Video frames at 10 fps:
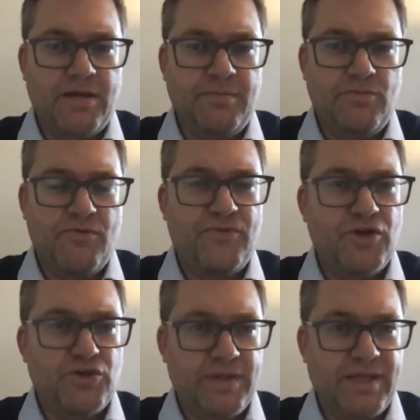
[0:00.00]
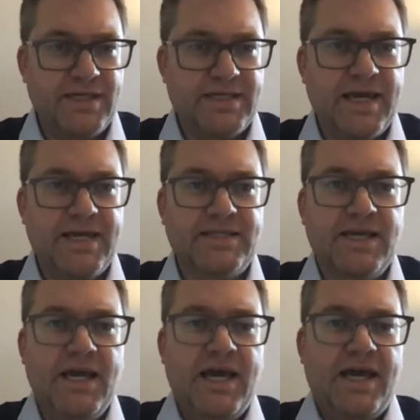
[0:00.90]
refer to it these days,
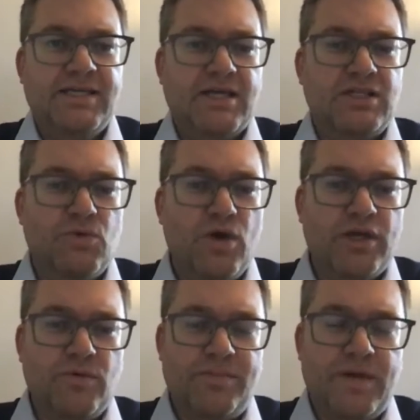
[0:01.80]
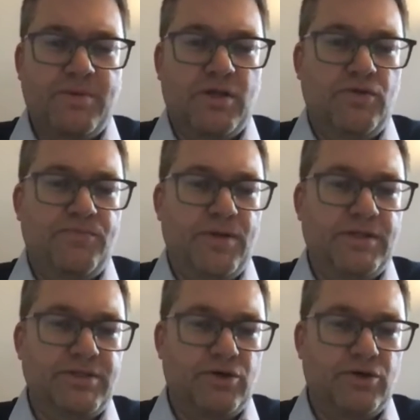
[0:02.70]
is actually working with people who've built